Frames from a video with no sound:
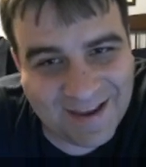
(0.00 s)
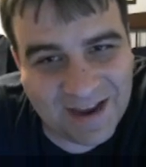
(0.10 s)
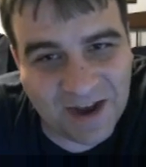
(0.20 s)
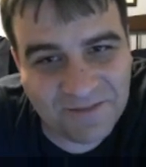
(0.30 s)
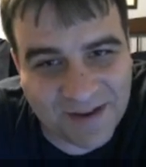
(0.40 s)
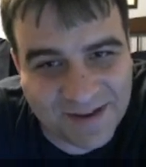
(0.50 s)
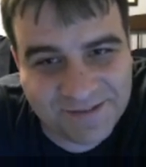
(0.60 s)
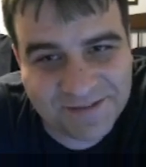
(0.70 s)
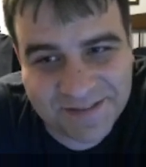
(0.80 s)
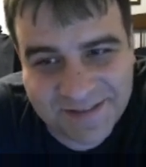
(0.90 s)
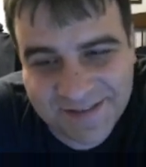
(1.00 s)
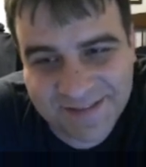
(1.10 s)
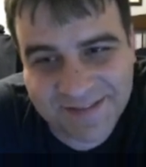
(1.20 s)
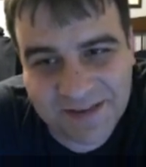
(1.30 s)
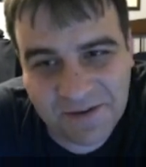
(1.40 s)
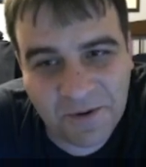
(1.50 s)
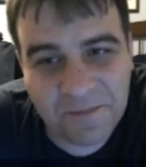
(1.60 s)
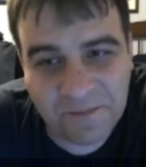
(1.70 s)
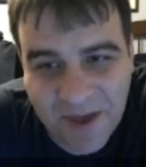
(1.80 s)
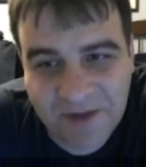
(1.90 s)
I'm interested to see
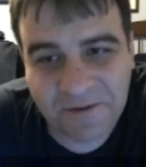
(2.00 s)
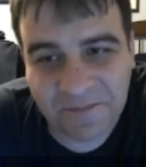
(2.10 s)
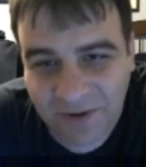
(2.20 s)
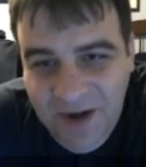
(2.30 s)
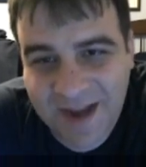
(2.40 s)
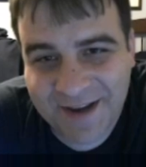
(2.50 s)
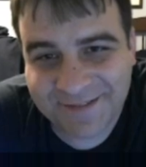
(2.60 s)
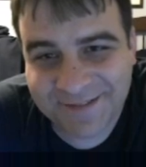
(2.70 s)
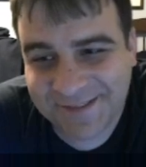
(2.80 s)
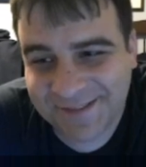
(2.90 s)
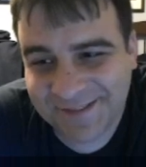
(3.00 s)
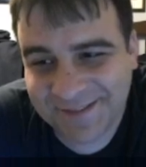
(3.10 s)
what better brains